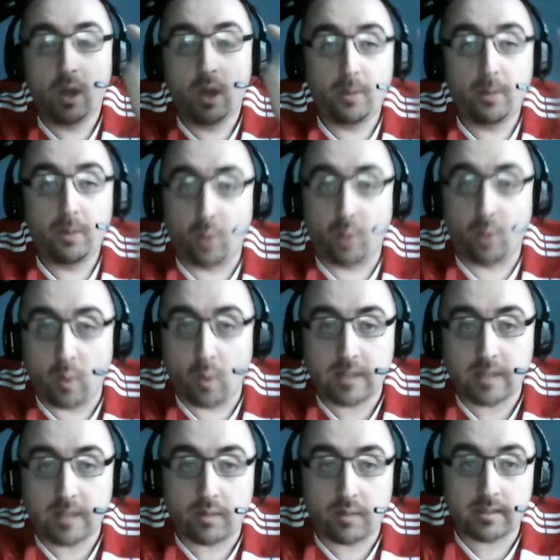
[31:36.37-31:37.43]

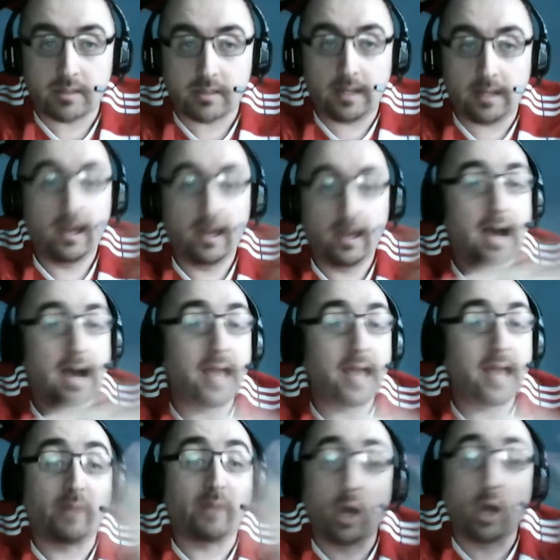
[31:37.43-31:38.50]
Progress Wrestling. I
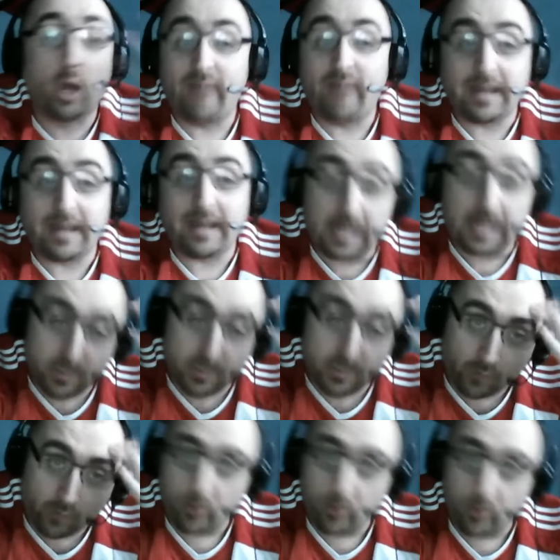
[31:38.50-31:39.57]
have a lot of ideas
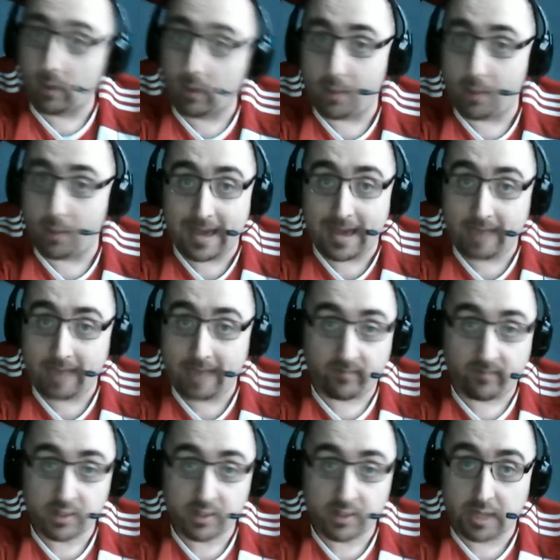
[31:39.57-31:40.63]
floating around my head for
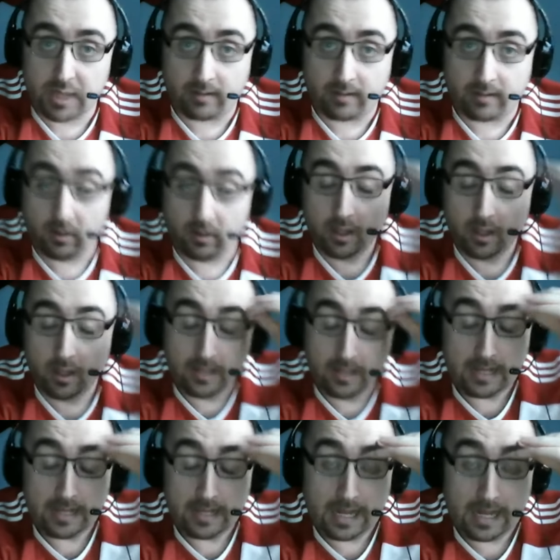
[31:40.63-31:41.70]
this channel.
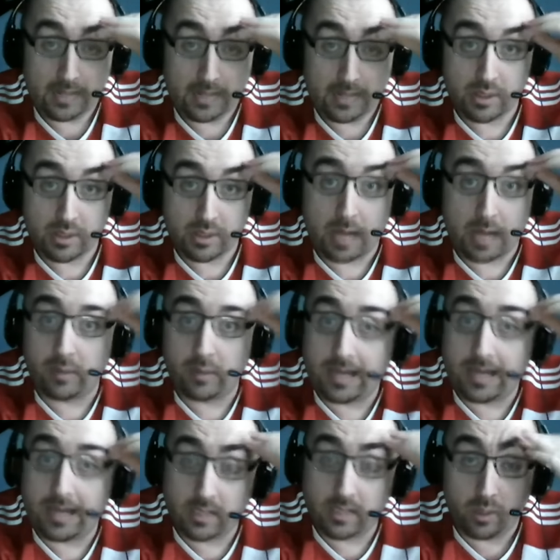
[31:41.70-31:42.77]
It's just how to
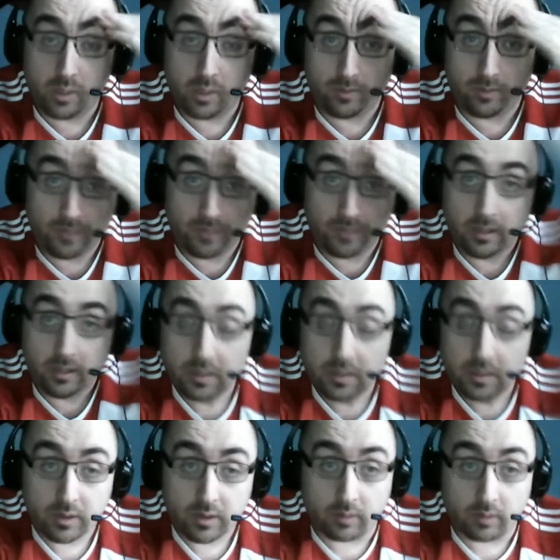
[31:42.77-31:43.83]
execute them.
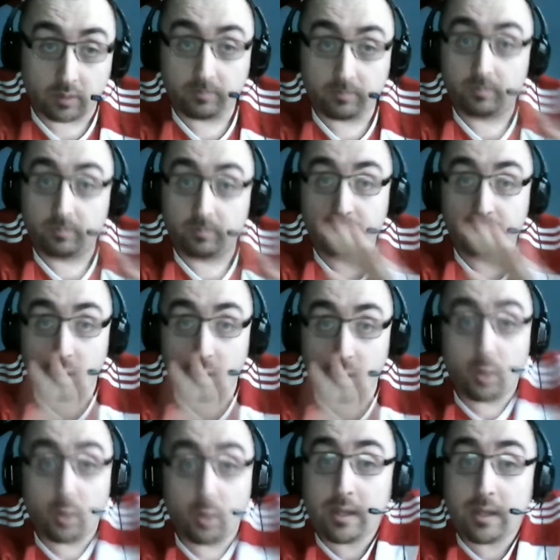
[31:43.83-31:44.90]
So the
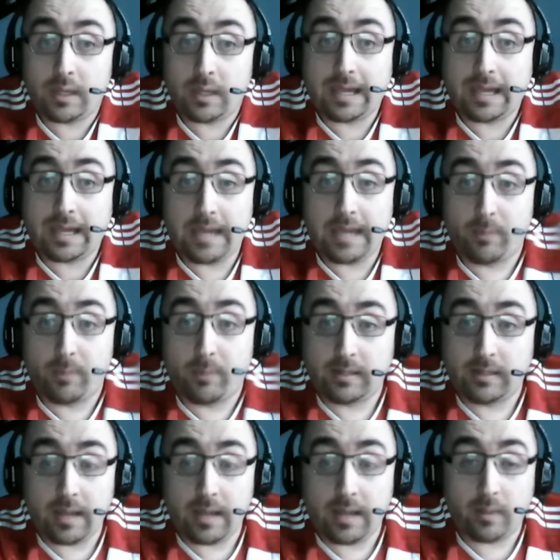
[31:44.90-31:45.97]
only way you can keep up to
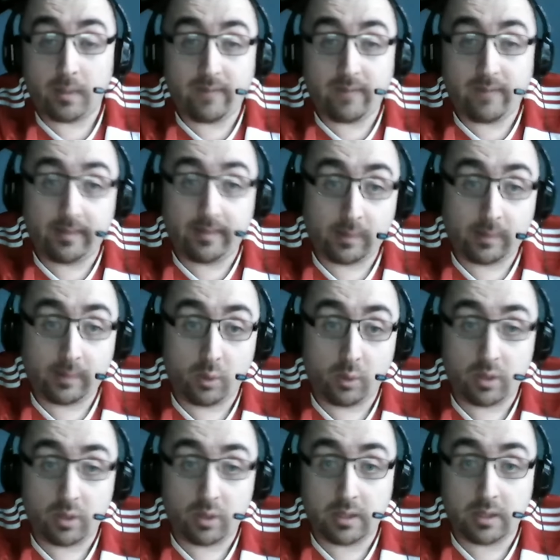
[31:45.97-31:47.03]
date with everything that
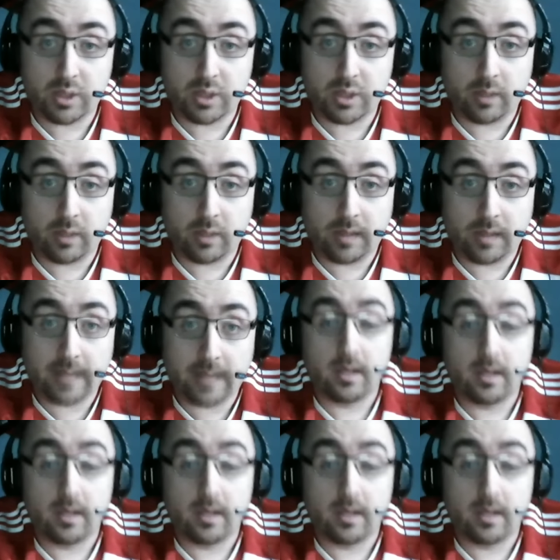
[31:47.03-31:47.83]
goes on in this channel, guys,